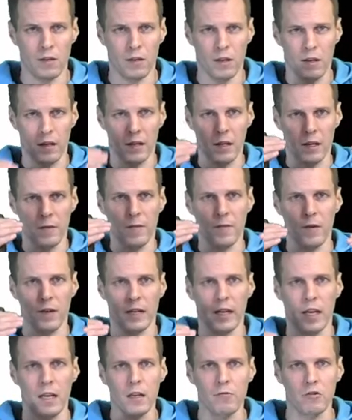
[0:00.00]

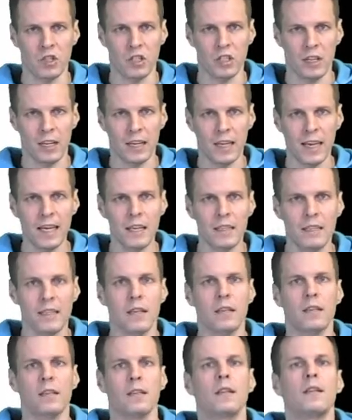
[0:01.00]
different entries in the data
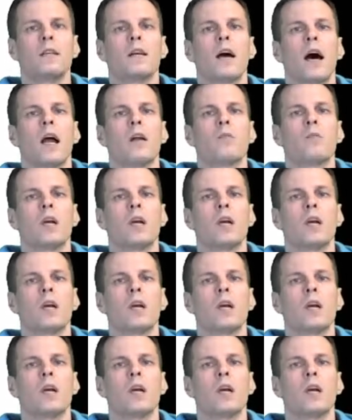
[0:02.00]
set, and